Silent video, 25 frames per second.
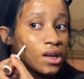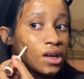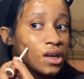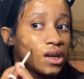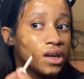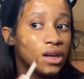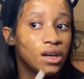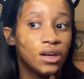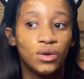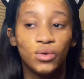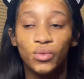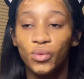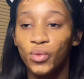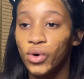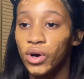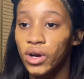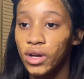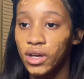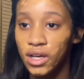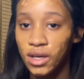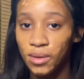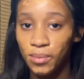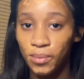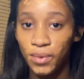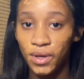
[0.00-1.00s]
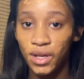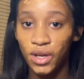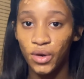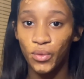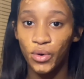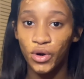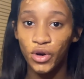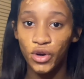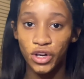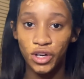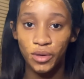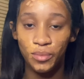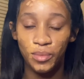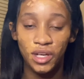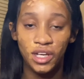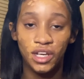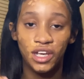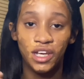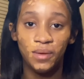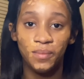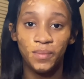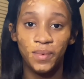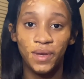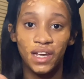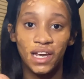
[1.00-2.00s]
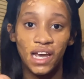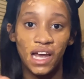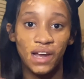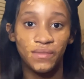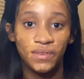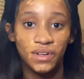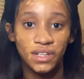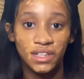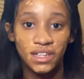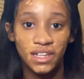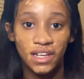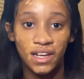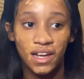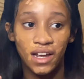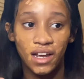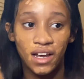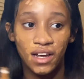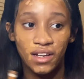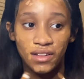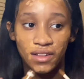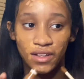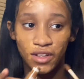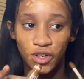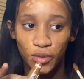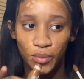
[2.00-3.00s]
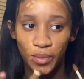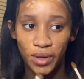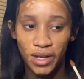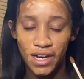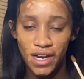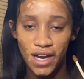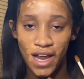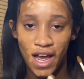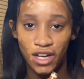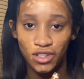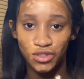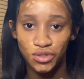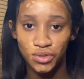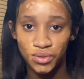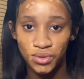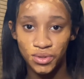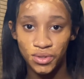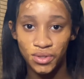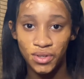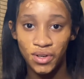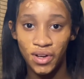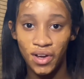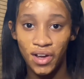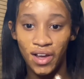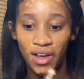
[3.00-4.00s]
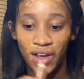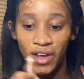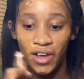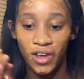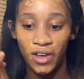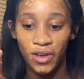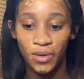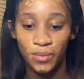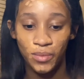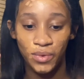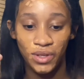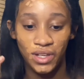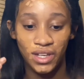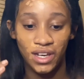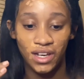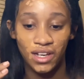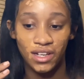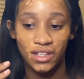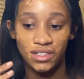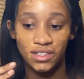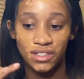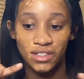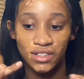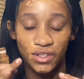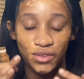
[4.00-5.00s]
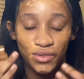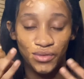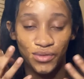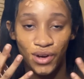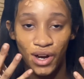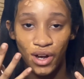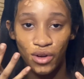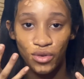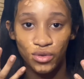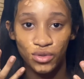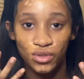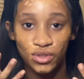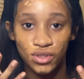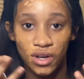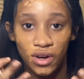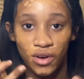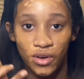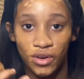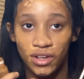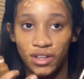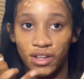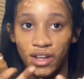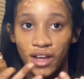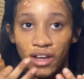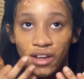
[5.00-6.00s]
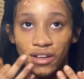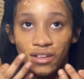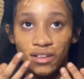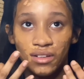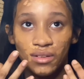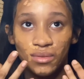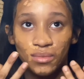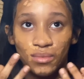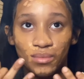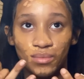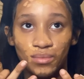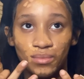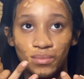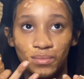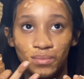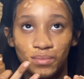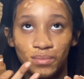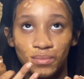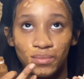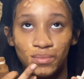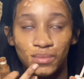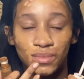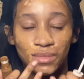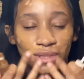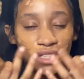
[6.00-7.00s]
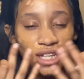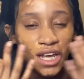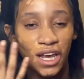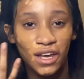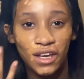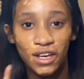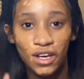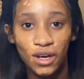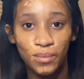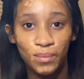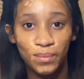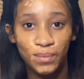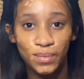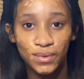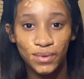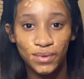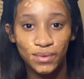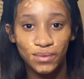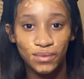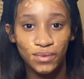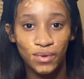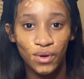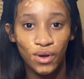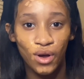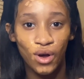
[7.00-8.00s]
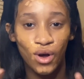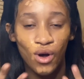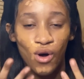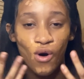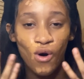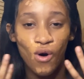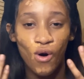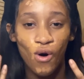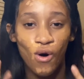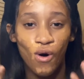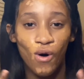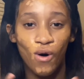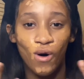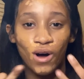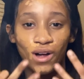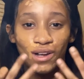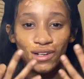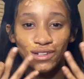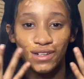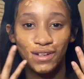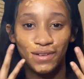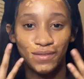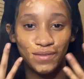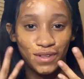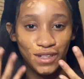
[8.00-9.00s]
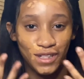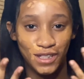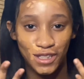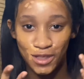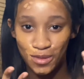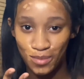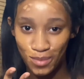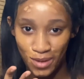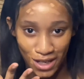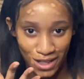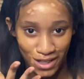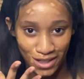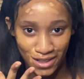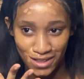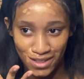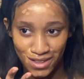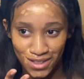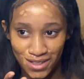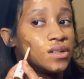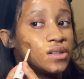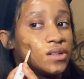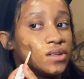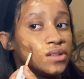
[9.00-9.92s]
And we're going to be keeping everything a little bit natural because the freckles are going to like take up all of the space.